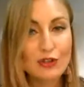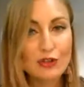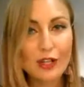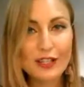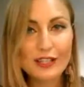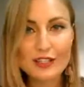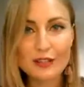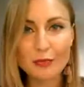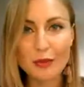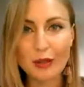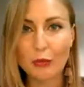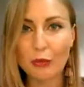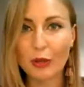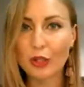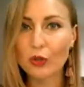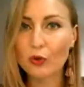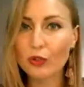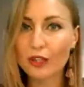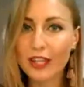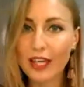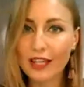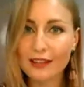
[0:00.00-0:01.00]
And trust
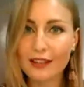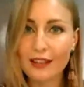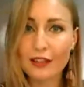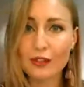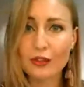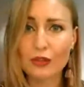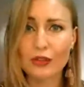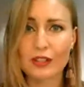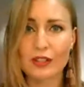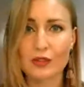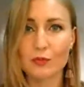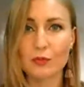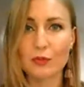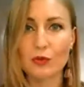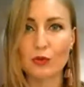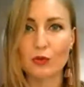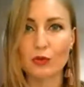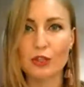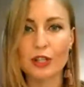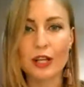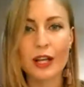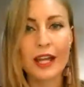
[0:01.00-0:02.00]
me, when you get into
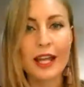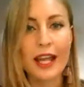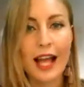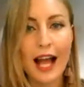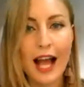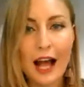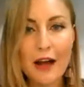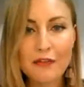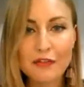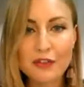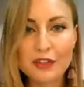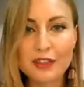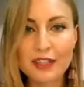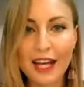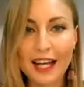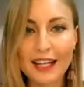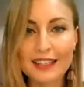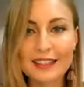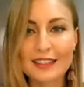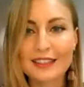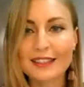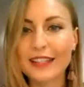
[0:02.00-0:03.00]
this mood,
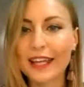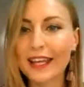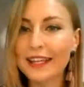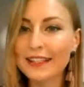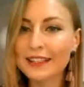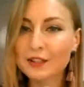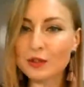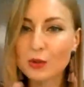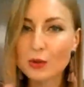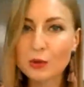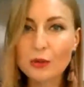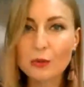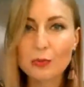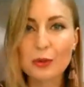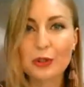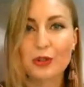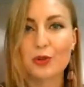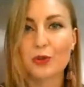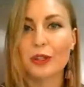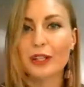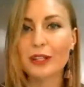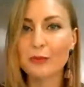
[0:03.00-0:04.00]
after 90 days, you will
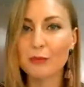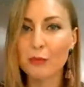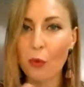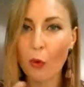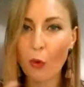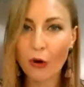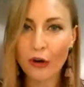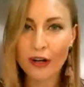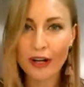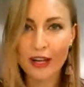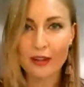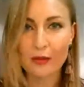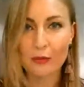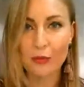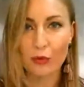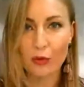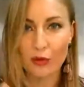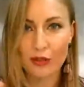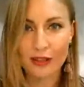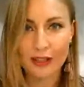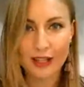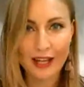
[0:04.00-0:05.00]
be doing more
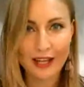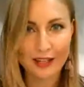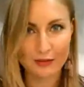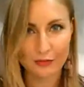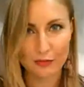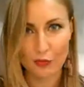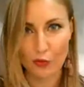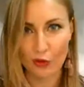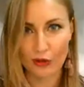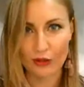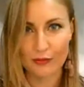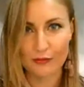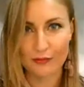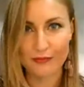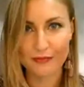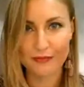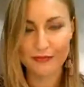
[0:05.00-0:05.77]
and more and more.